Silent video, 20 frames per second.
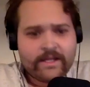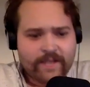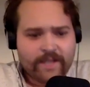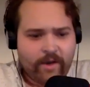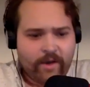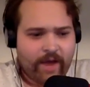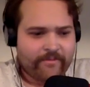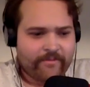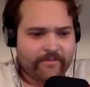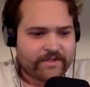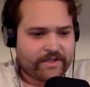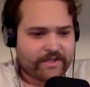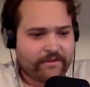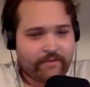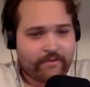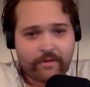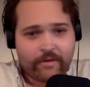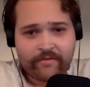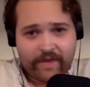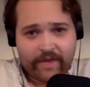obviously,
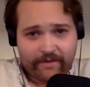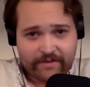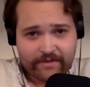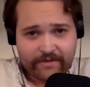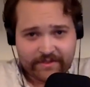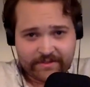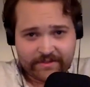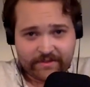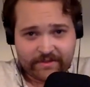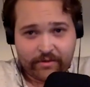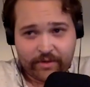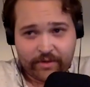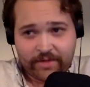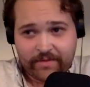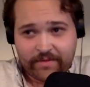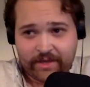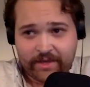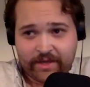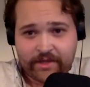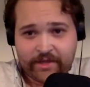coronavirus is going to be a